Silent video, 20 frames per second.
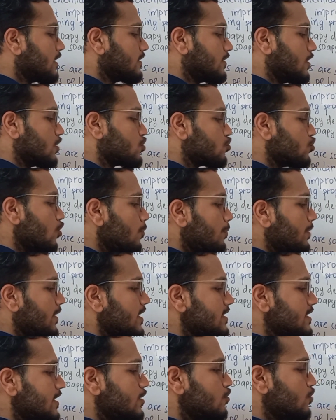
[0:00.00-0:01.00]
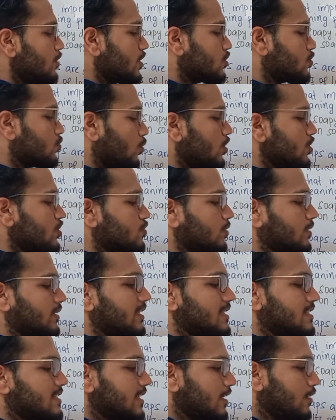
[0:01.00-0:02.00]
the soap residue is washed with
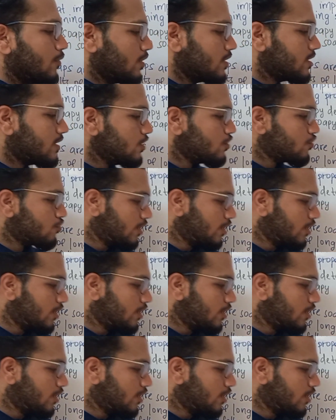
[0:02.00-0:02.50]
distilled water